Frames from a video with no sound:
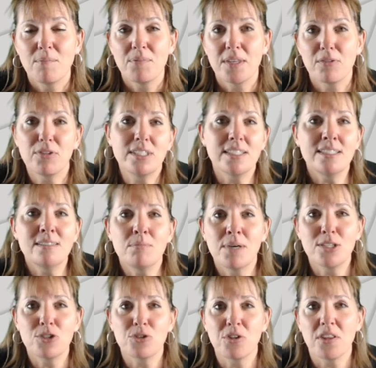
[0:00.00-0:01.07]
If we didn't
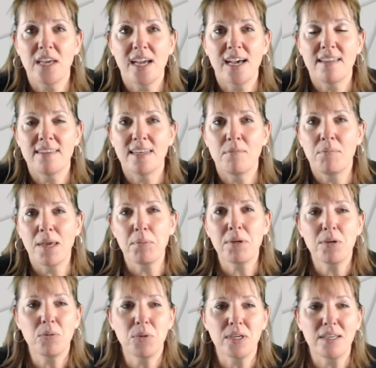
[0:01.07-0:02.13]
measure that, then
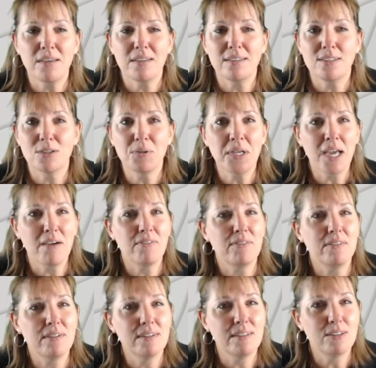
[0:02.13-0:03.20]
maybe we don't have
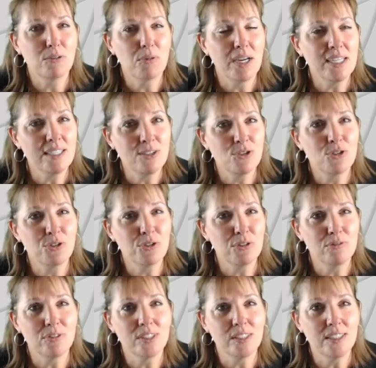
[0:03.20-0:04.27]
the right internal
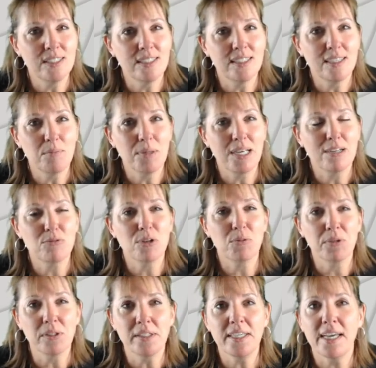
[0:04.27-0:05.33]
validity, because we
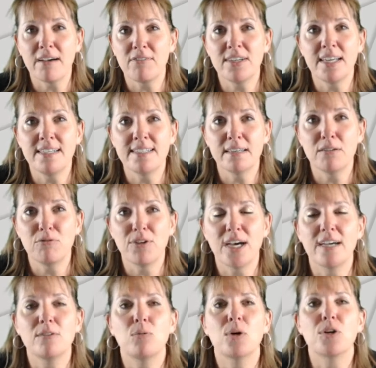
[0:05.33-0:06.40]
really haven't
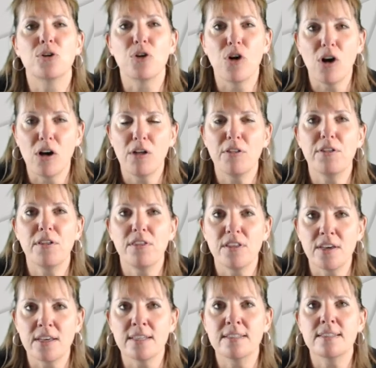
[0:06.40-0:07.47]
identified what are all the
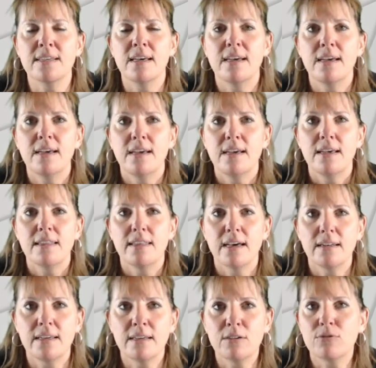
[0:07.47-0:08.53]
things
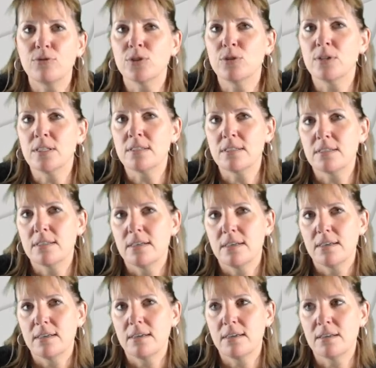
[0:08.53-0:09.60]
that influence
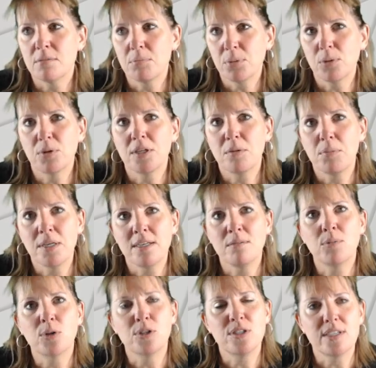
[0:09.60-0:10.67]
an employee being
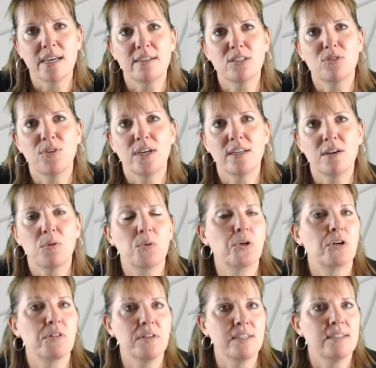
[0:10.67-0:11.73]
more satisfied at
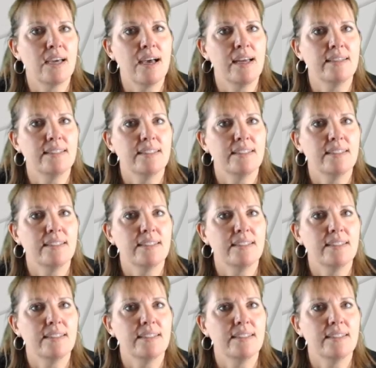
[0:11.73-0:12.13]
work than not.